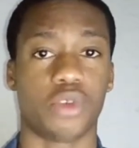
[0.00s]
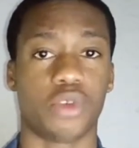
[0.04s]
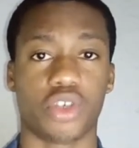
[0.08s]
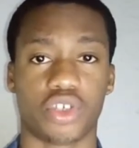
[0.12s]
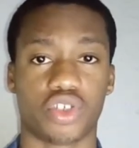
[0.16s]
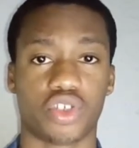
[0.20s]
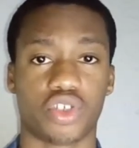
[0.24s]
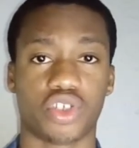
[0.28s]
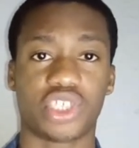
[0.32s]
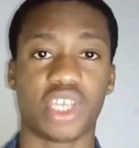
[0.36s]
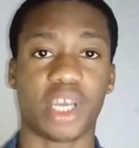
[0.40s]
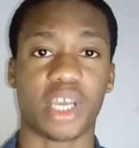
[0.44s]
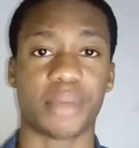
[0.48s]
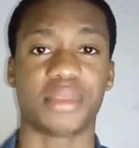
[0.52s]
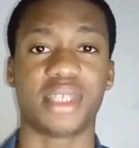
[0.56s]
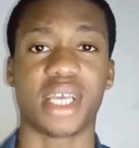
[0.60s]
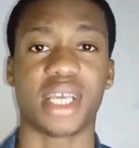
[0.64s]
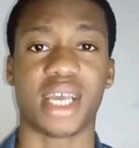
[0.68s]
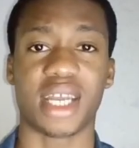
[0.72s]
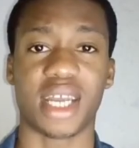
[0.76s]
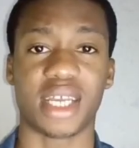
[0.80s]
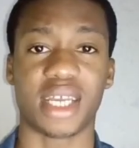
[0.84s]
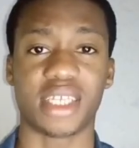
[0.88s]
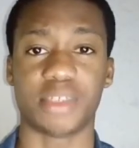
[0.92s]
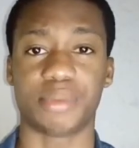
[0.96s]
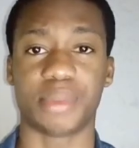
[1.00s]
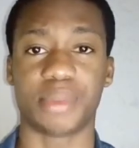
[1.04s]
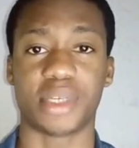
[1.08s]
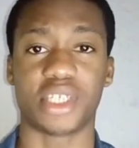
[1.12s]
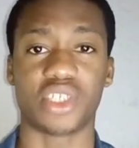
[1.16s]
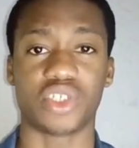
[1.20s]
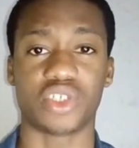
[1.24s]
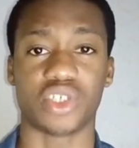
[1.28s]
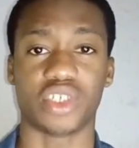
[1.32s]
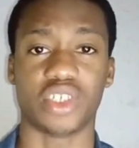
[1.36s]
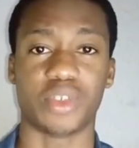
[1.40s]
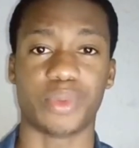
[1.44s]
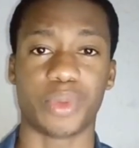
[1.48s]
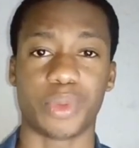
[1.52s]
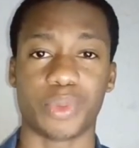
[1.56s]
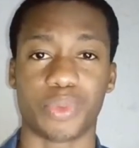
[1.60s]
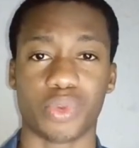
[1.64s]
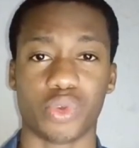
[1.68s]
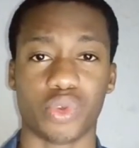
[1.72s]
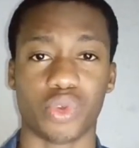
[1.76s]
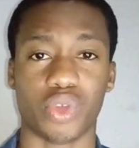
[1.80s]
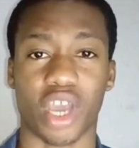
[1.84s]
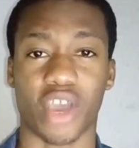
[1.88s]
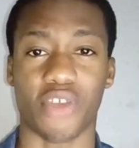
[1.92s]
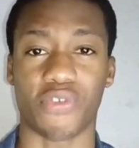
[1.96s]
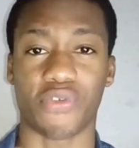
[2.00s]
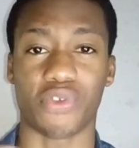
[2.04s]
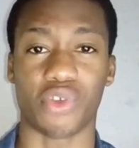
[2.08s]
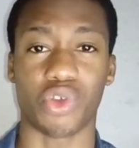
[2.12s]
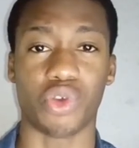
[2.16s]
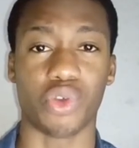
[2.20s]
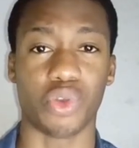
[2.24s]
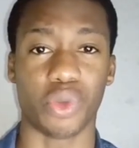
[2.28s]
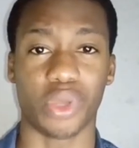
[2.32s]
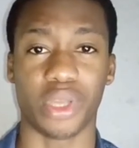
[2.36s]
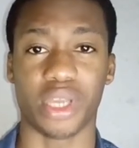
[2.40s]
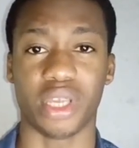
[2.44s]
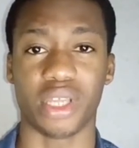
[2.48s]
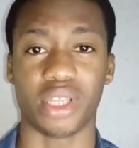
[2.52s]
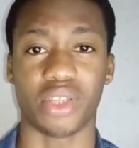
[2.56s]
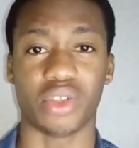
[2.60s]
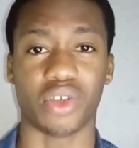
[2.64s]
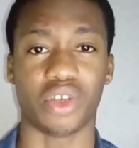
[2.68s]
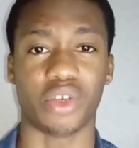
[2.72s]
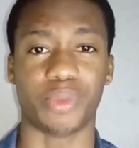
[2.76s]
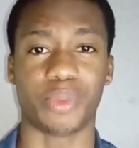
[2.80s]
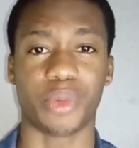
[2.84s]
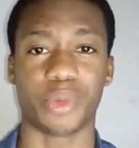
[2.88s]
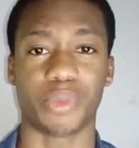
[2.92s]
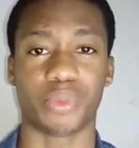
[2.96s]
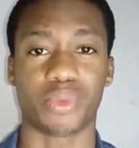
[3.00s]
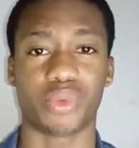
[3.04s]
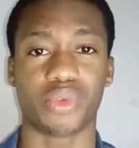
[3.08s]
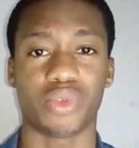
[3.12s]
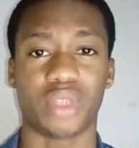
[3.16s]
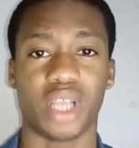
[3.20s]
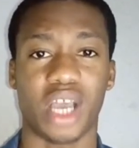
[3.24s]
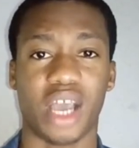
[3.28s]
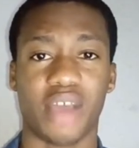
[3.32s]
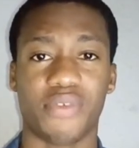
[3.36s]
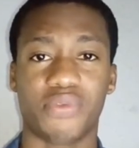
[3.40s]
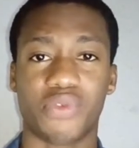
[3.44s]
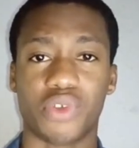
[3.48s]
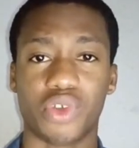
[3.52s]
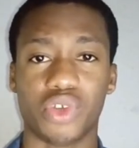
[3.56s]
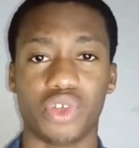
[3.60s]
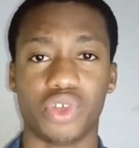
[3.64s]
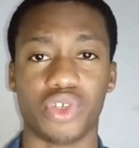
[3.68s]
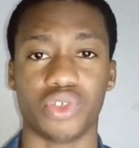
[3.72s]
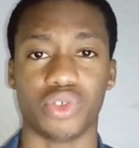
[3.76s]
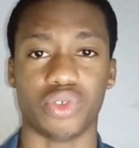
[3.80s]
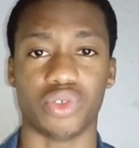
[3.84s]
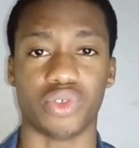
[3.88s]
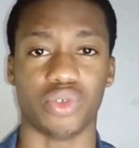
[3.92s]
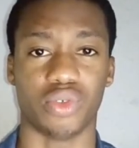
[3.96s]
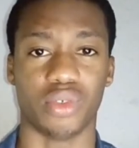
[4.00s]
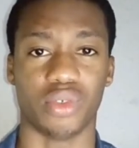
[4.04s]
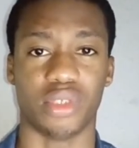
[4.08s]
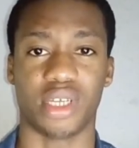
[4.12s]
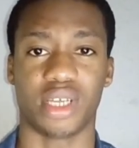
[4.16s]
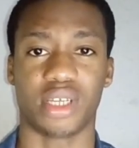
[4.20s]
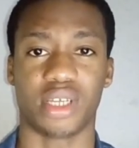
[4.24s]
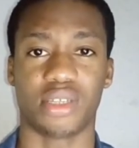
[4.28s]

because social media now depends on the people you are following, or the people that are following you,